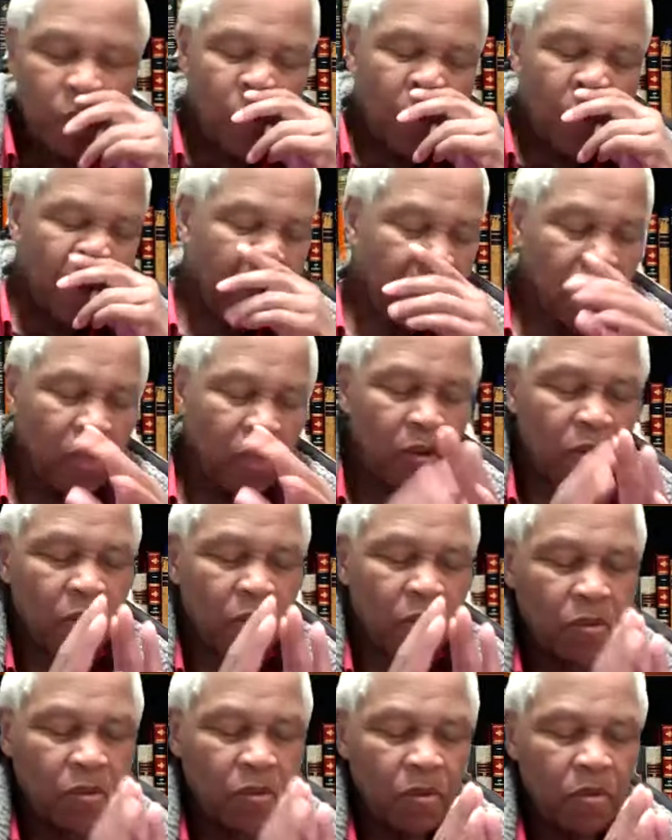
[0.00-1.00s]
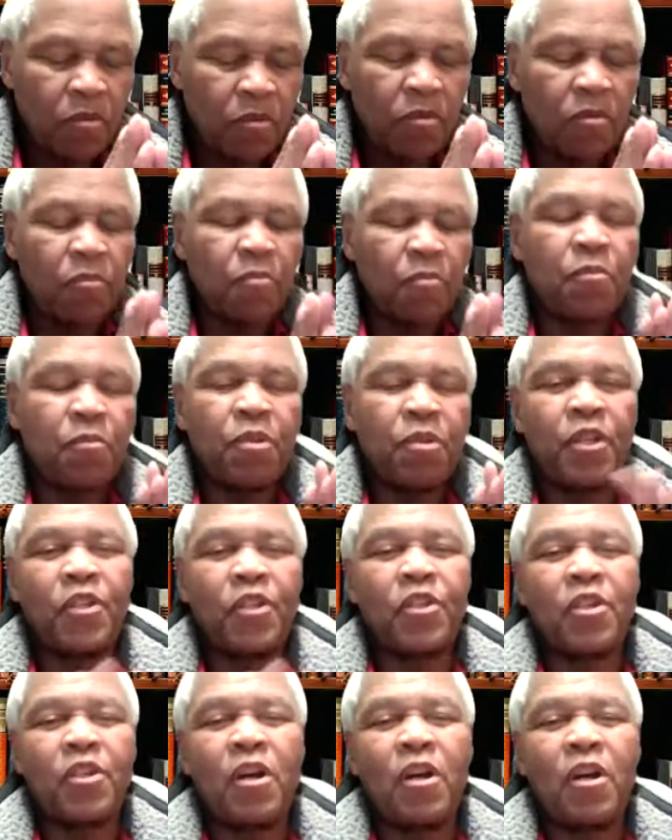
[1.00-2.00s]
Then
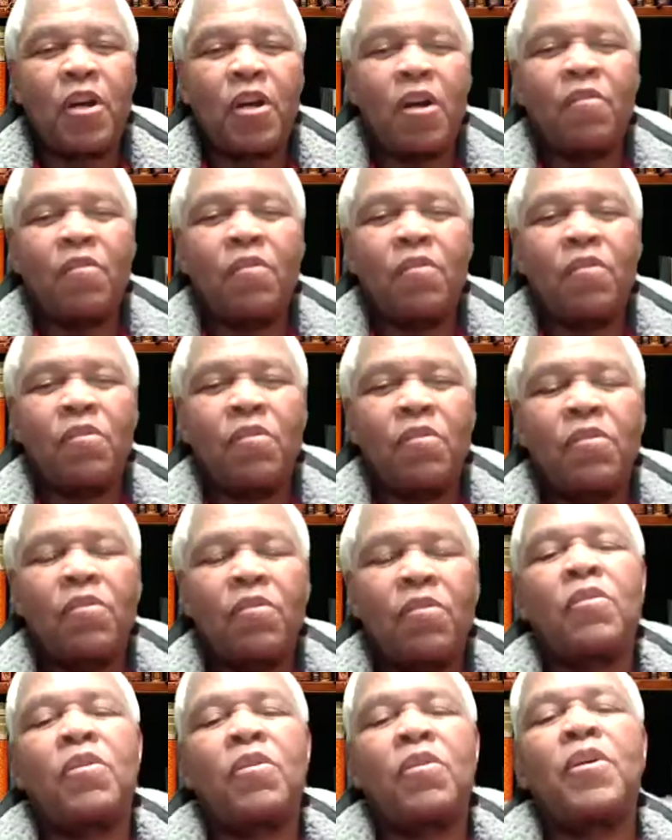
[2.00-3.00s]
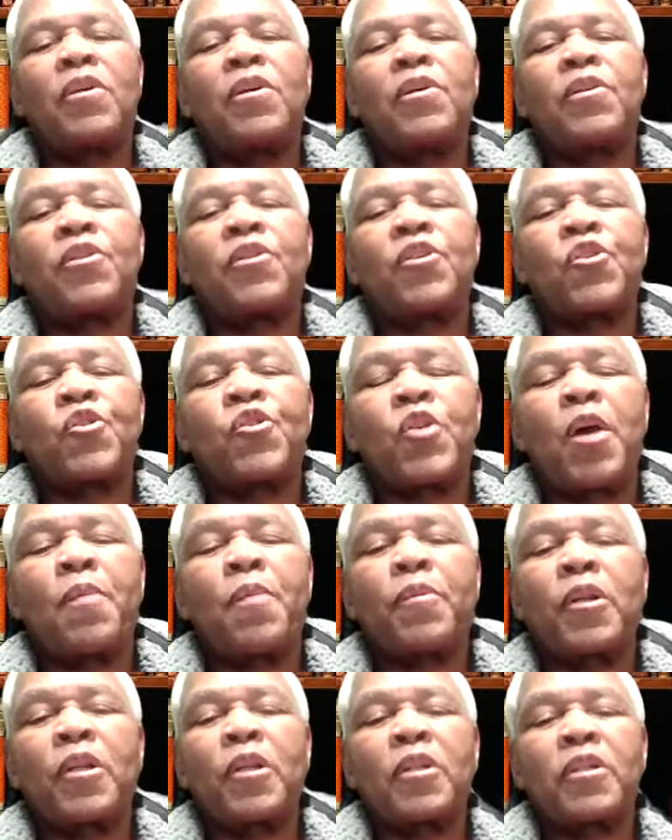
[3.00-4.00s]
Peter
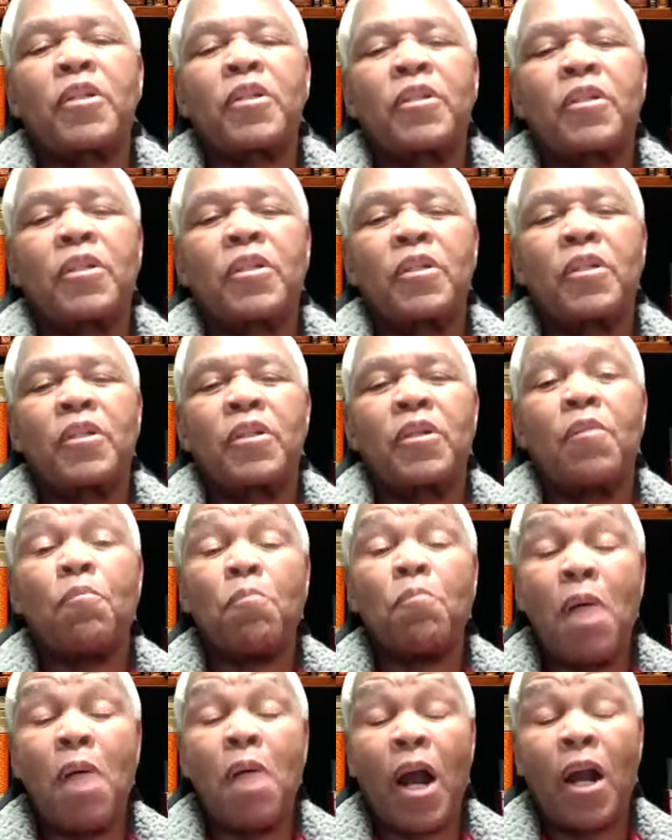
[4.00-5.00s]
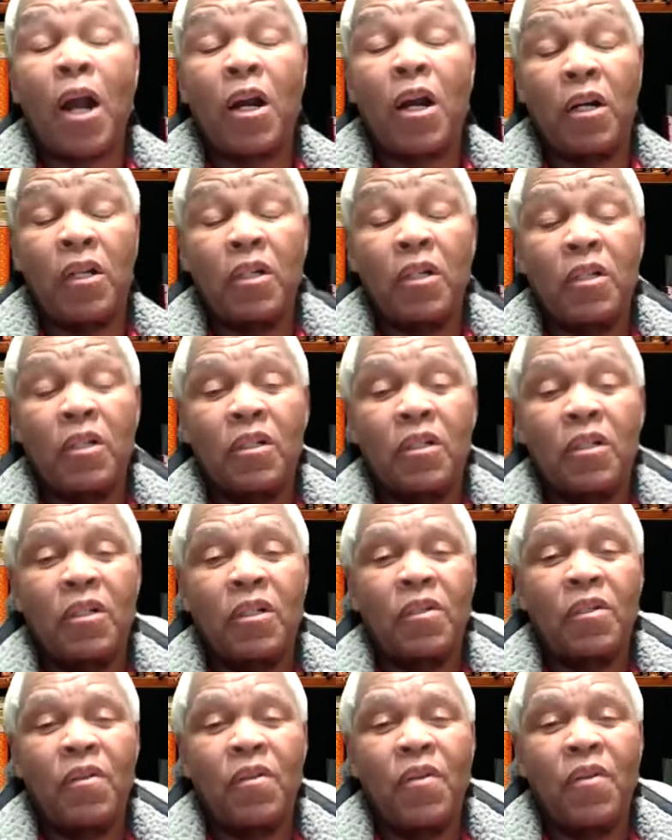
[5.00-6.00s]
discipled Mark.
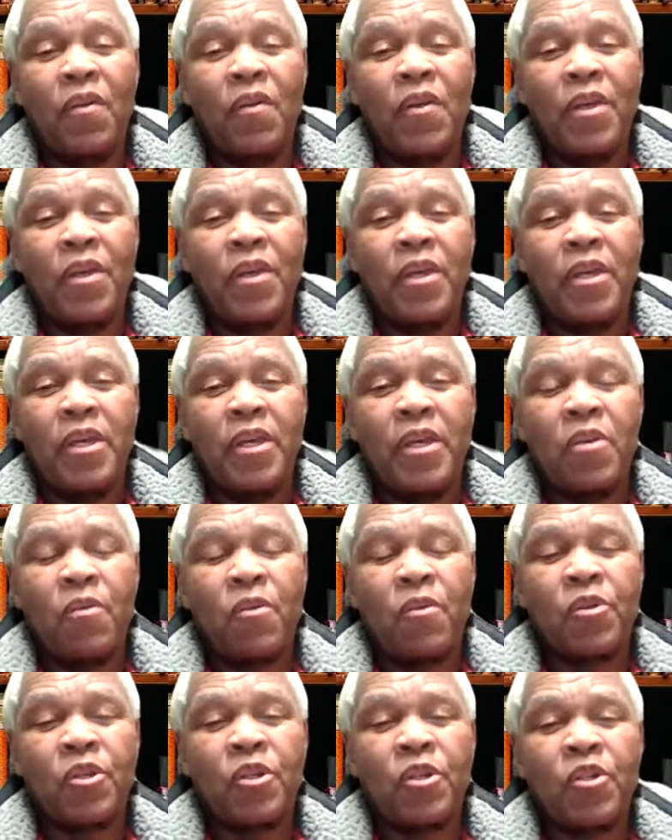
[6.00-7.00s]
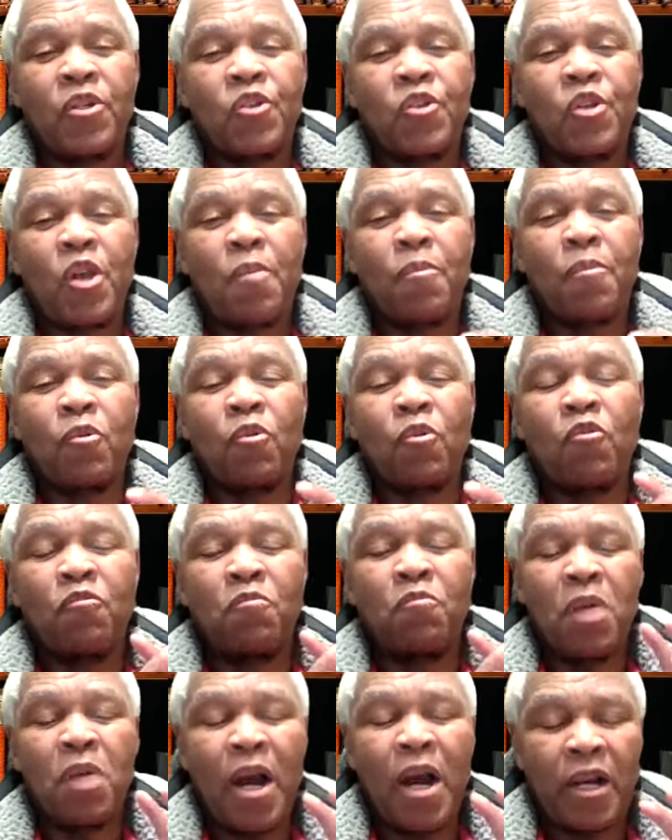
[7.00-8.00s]
He was a disciple of
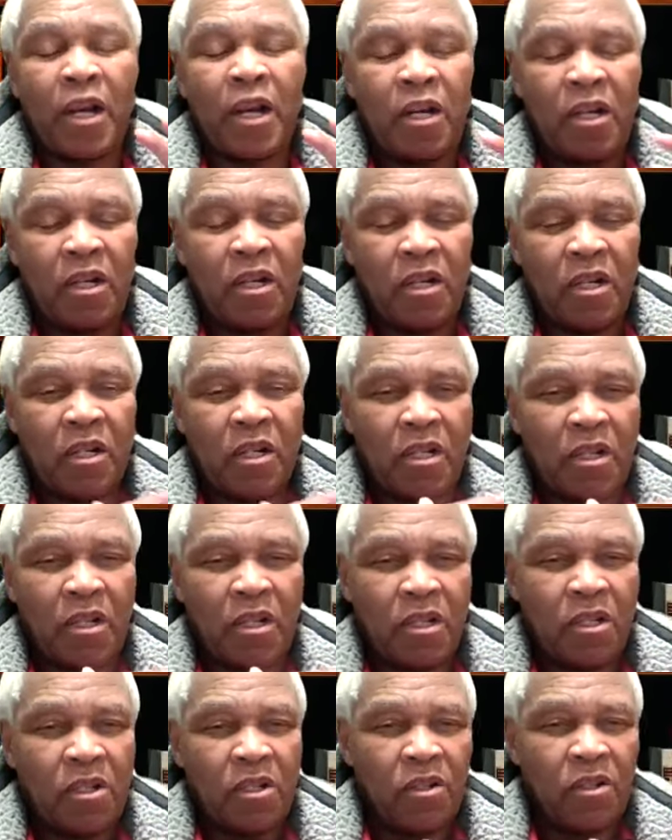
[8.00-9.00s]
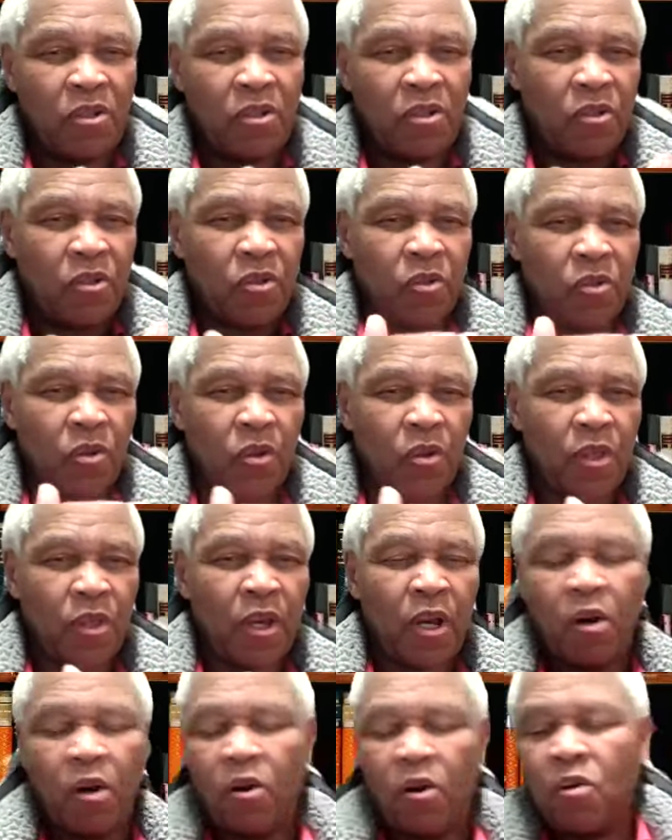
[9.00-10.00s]
Mark. So
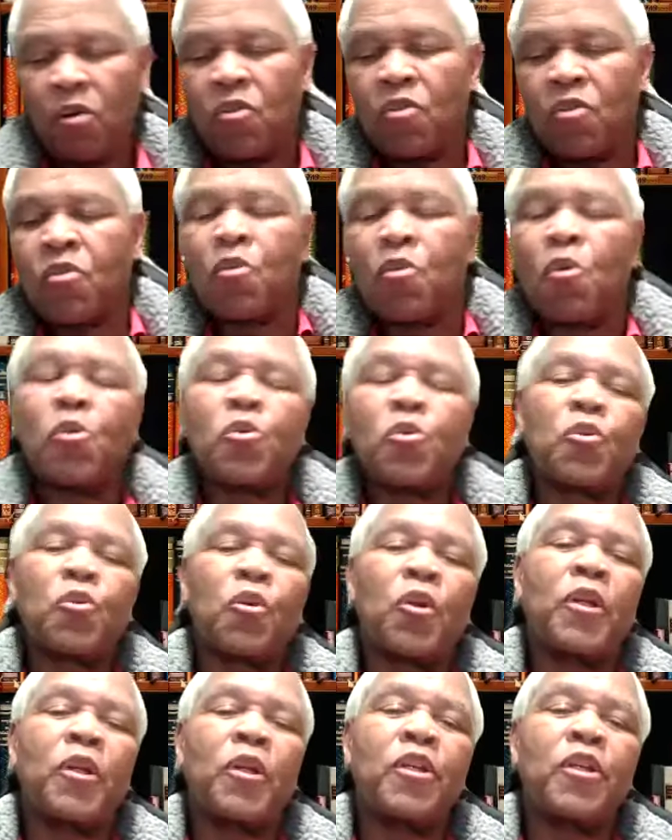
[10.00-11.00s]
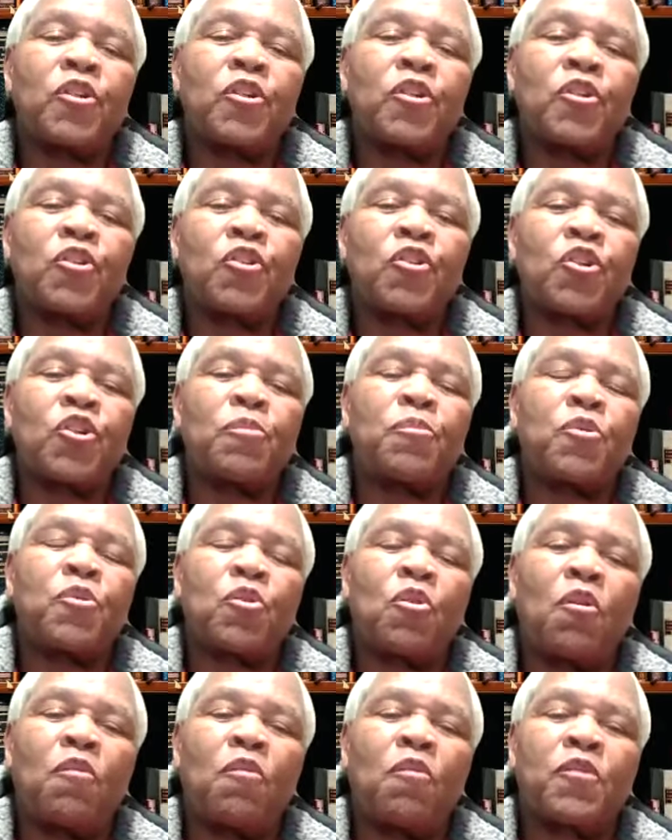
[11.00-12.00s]
there are those relationships
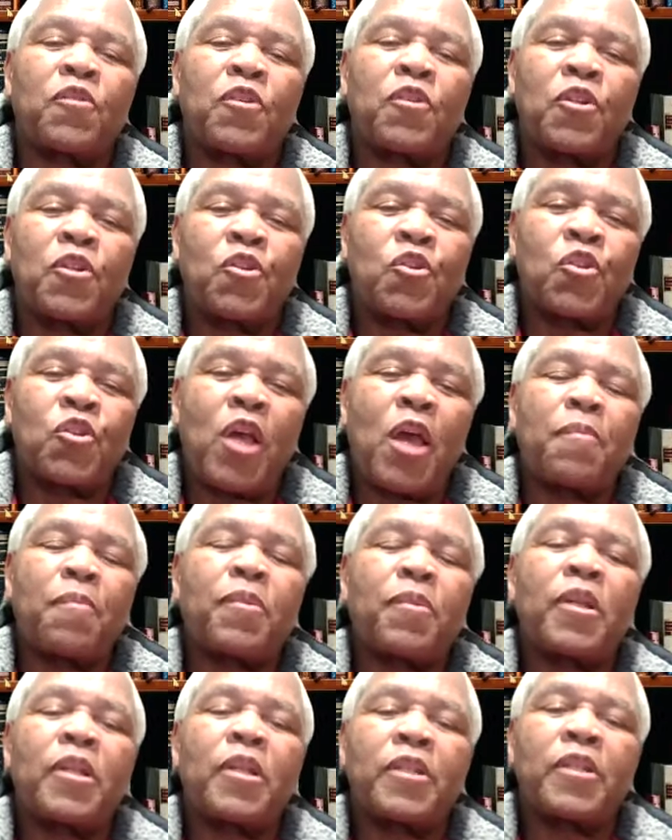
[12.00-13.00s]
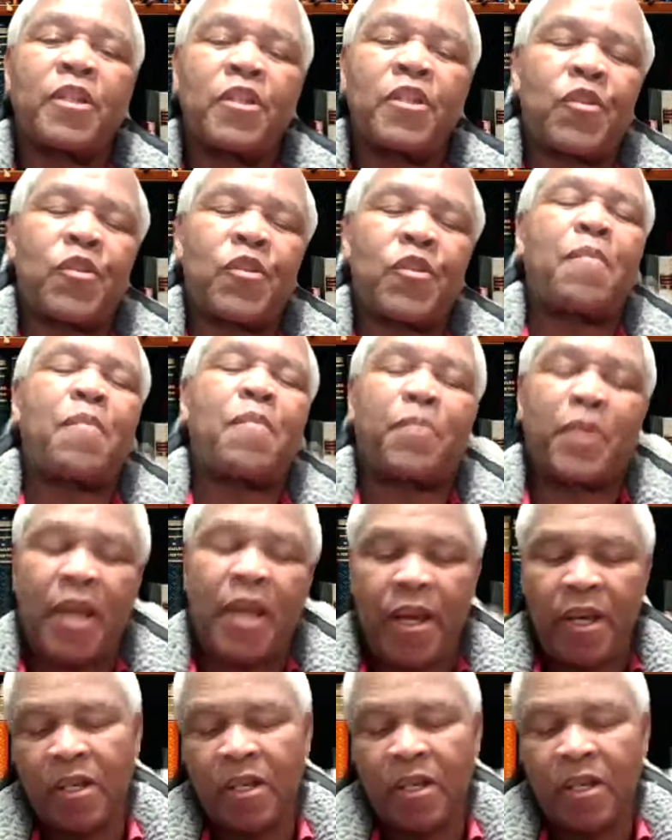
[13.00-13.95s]
of disciple-discipler.